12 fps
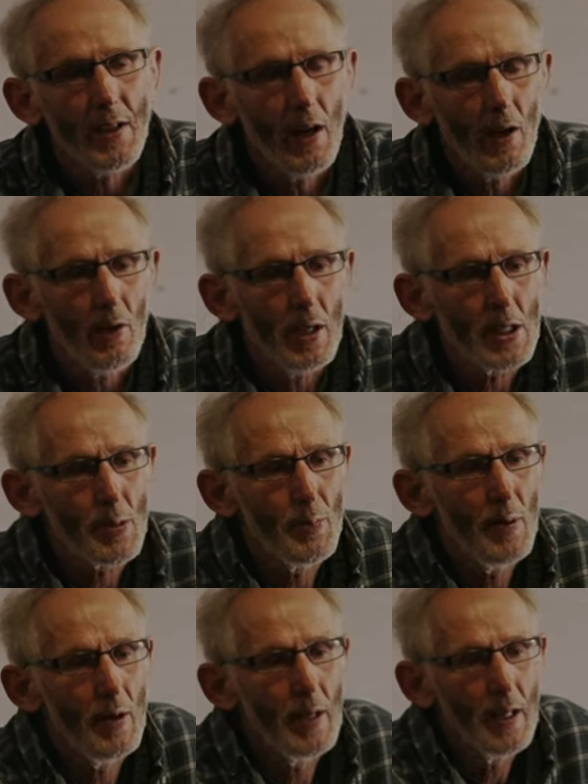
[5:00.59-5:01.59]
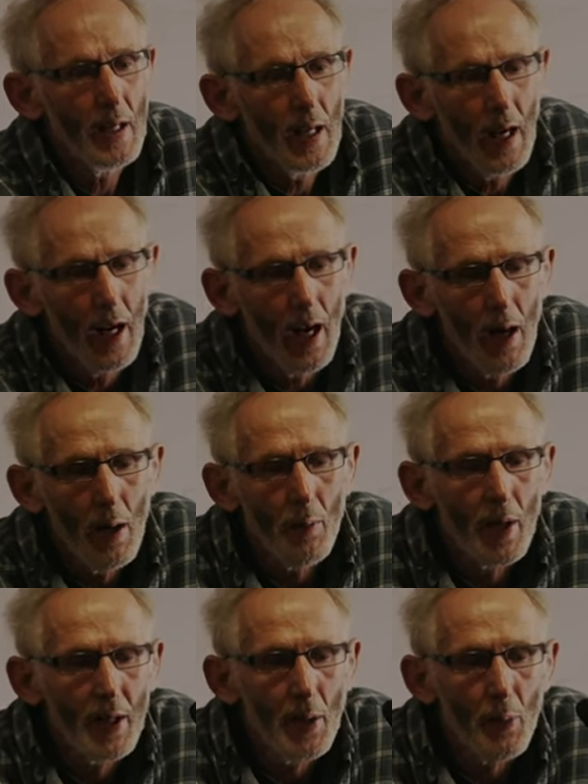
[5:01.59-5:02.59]
the Holy Spirit
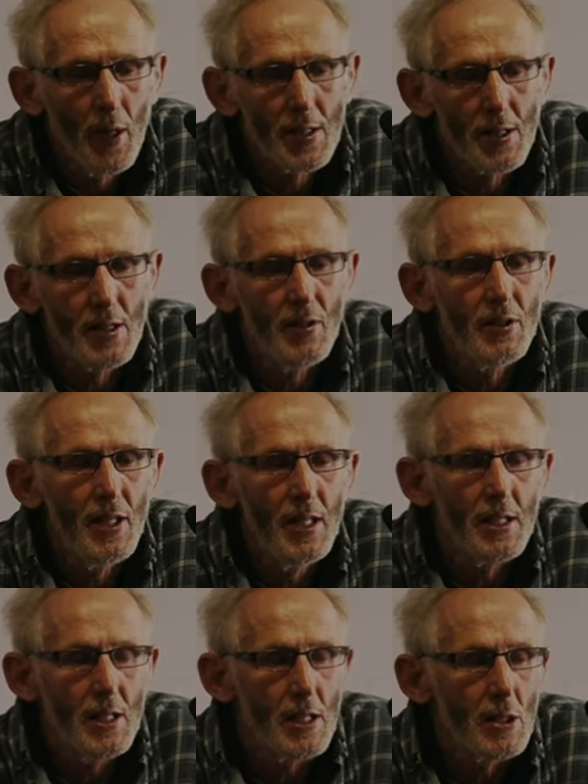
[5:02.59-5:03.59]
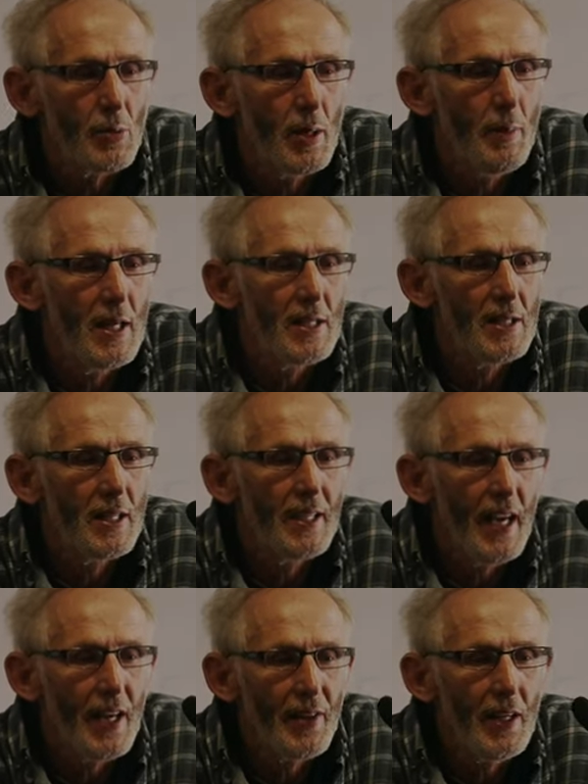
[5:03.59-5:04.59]
bringing the presence of Jesus as we meet
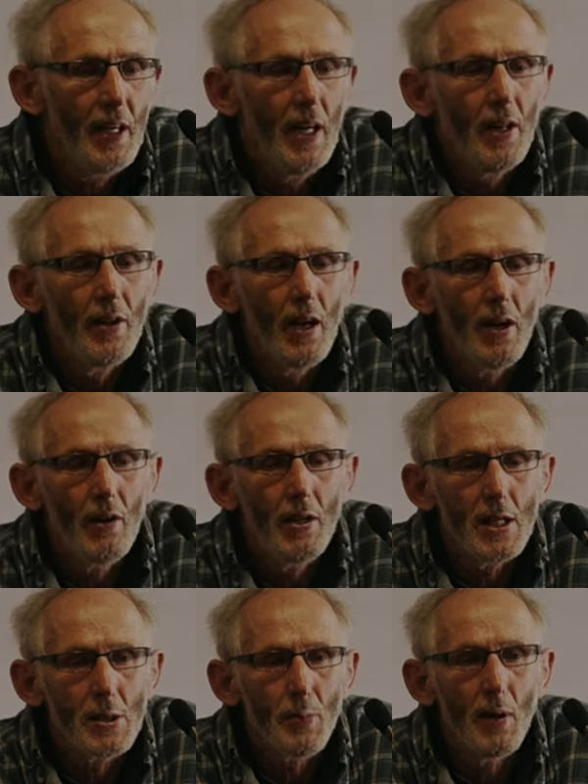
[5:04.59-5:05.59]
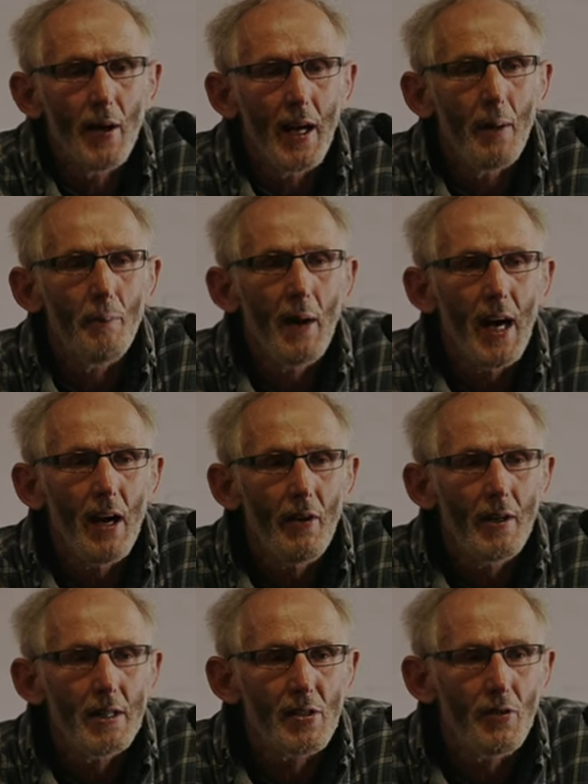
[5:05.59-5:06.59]
together, the Holy Spirit
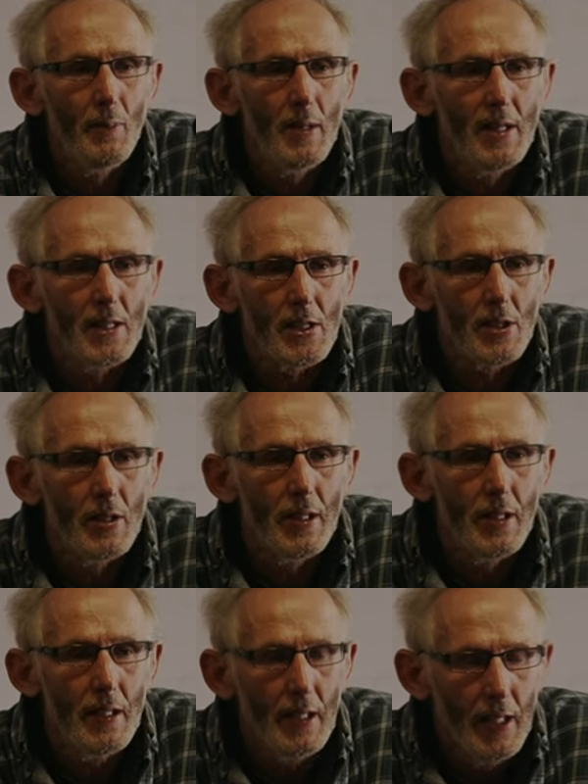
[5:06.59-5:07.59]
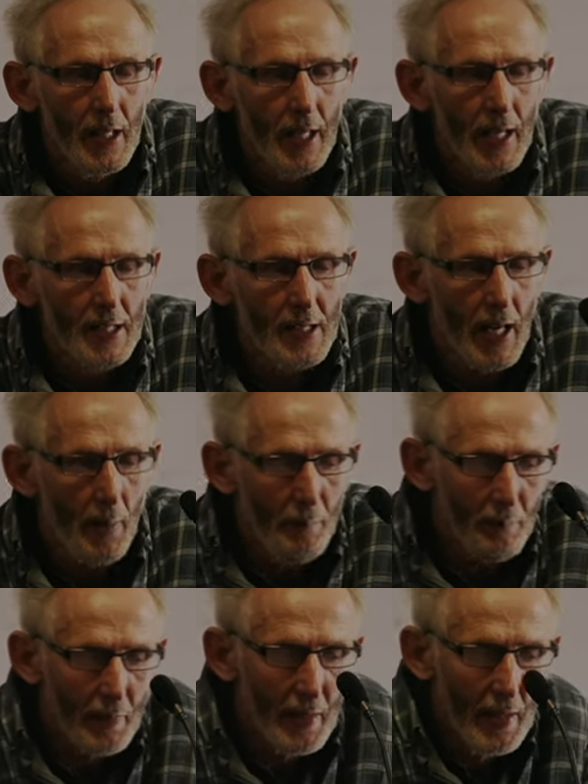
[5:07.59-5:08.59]
empowering us for ministry is
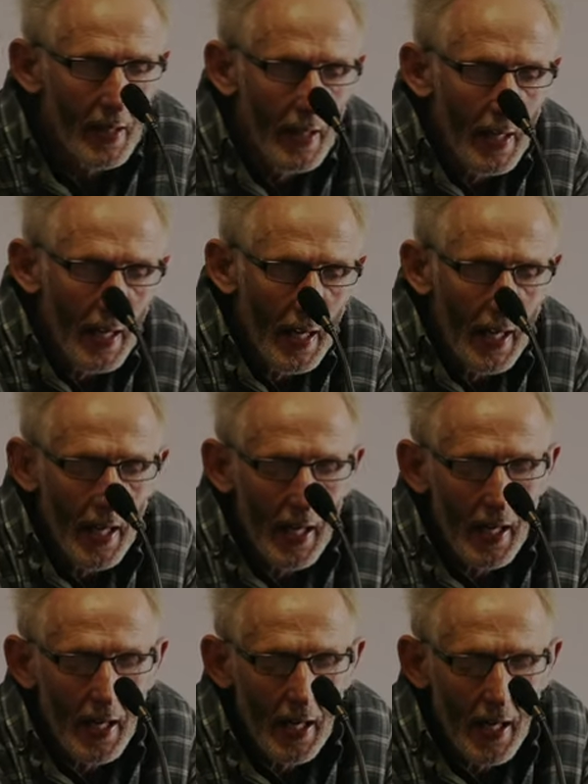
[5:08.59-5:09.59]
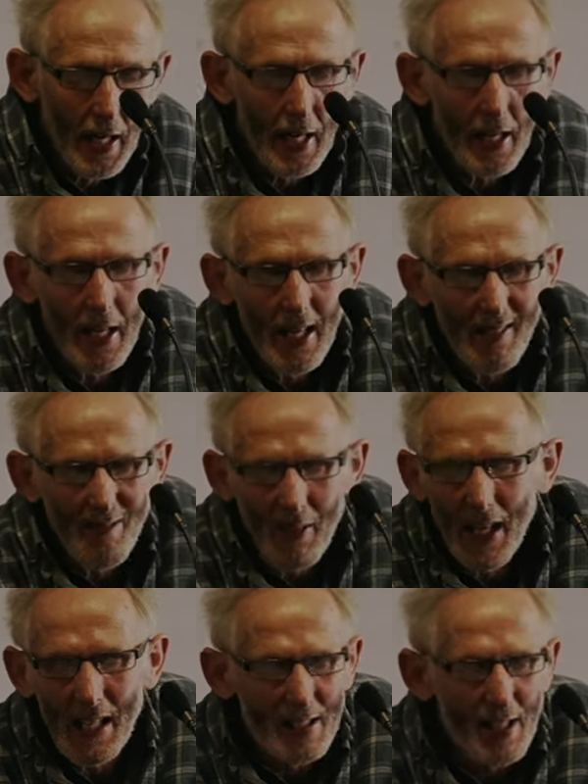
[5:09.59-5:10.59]

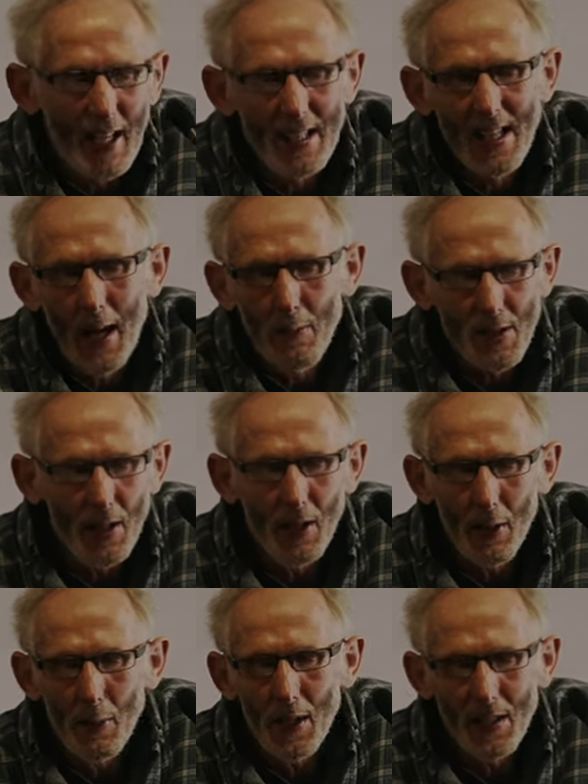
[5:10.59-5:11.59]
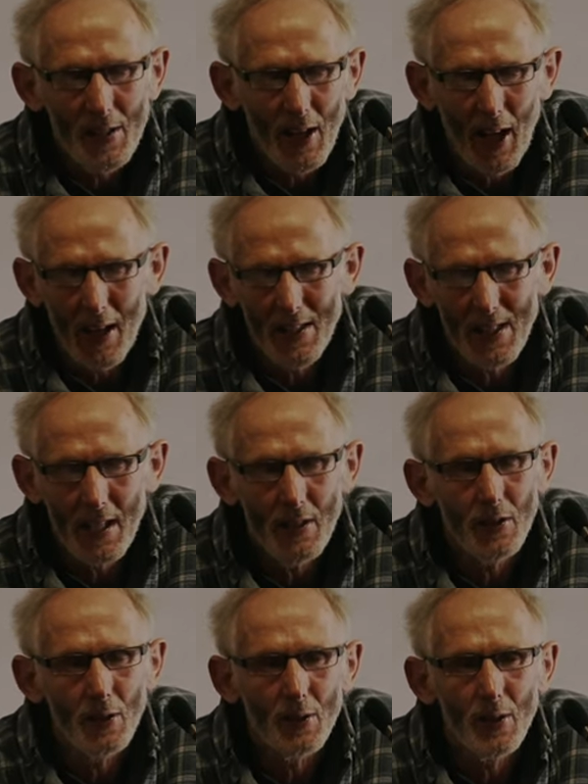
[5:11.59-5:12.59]
absolutely
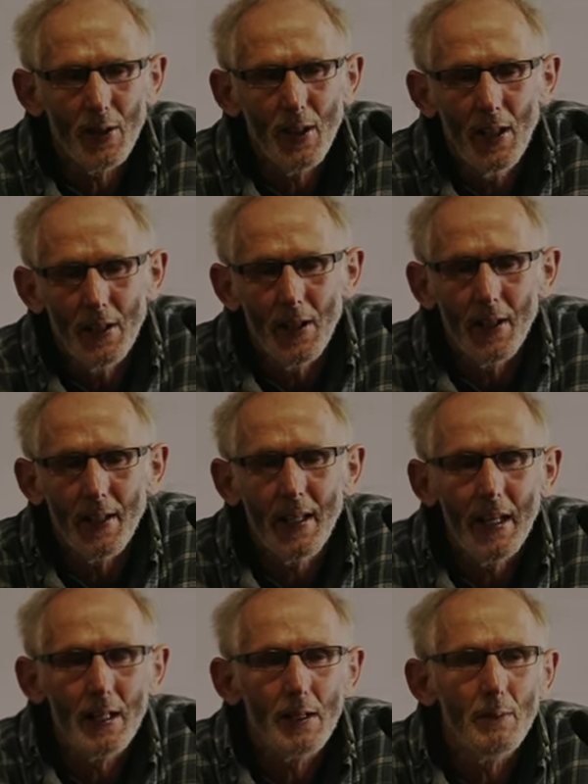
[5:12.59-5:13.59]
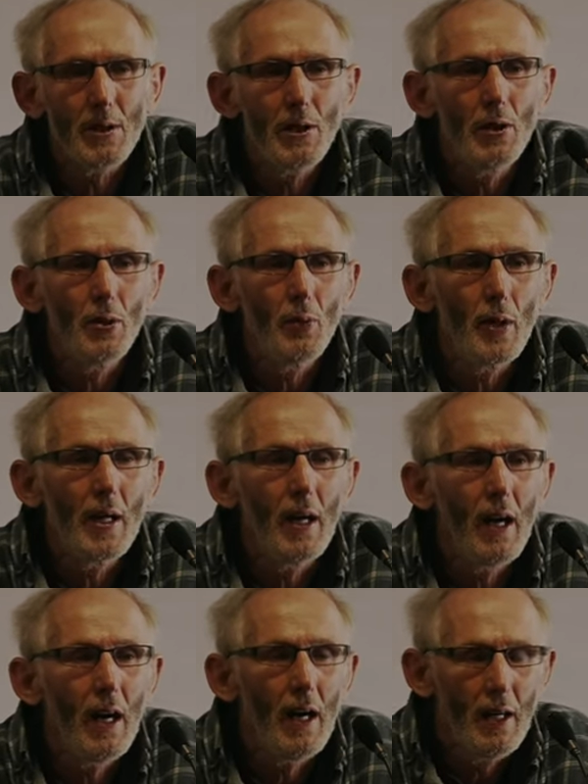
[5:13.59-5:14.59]
central to the kingdom, to who we
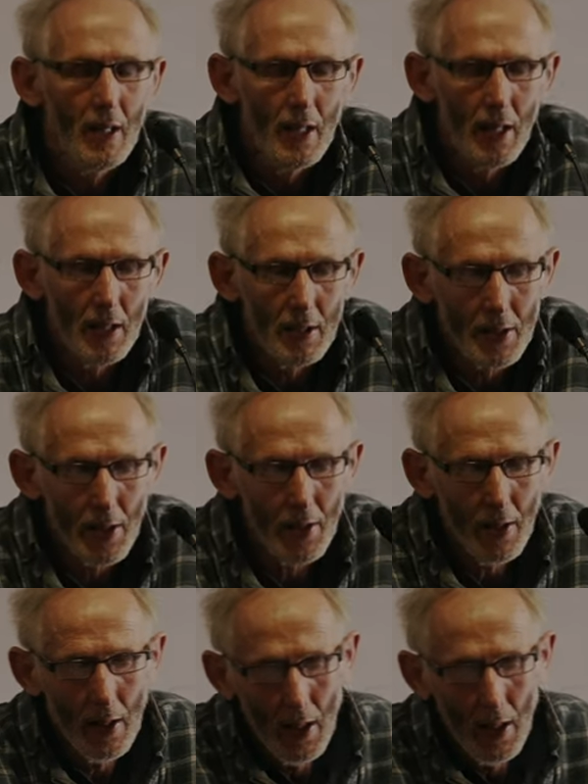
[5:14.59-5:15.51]
are, and to